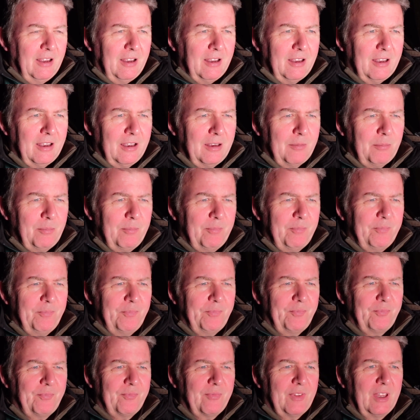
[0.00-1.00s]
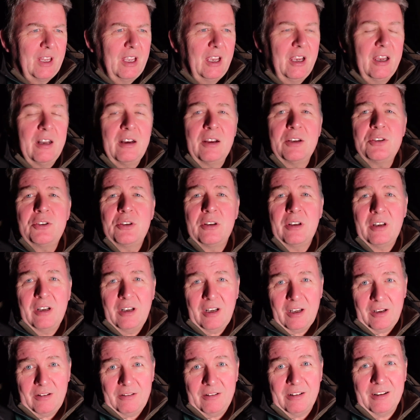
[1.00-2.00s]
And I should have
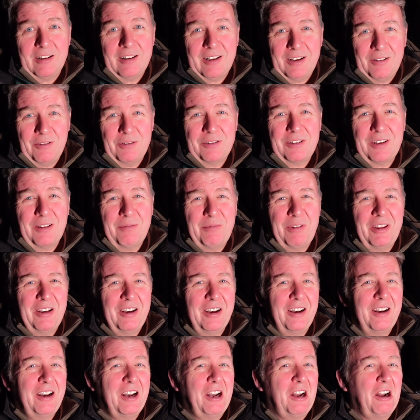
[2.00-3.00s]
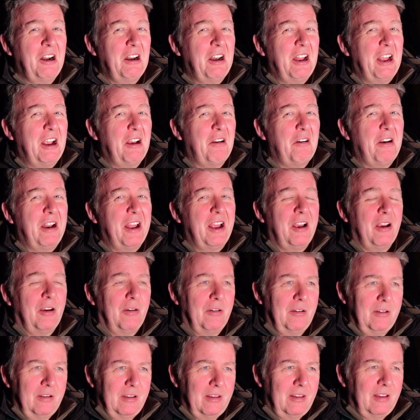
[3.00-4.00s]
known that there was something a little
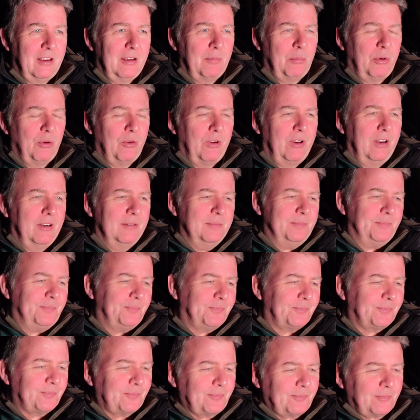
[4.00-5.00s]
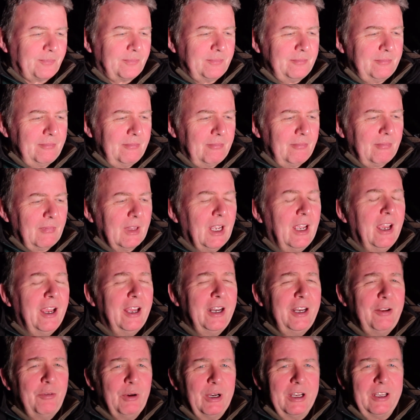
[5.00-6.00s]
now at that point.
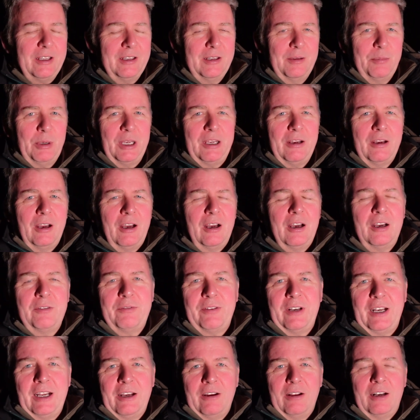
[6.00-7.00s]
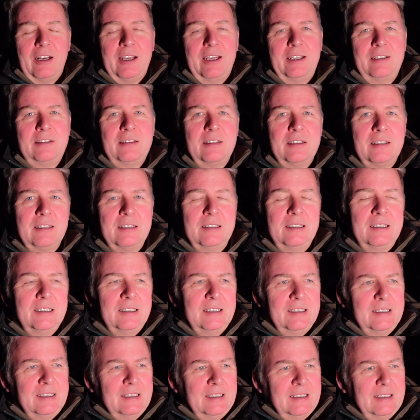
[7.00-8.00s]
Anyway, about half an hour later,
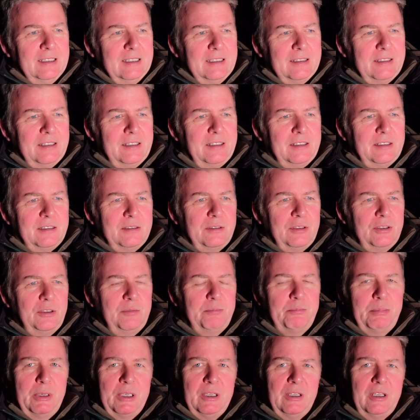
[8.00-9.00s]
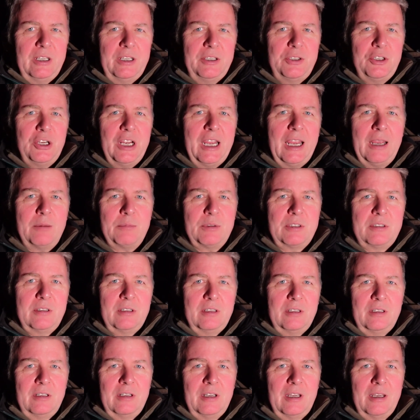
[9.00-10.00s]
these two burly chaps turned